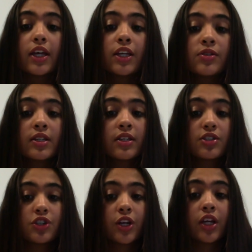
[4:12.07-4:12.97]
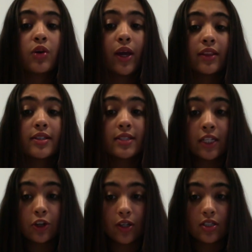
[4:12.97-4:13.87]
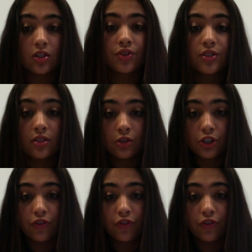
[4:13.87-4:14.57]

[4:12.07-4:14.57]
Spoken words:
using a string, you hang the seed crystal in the solution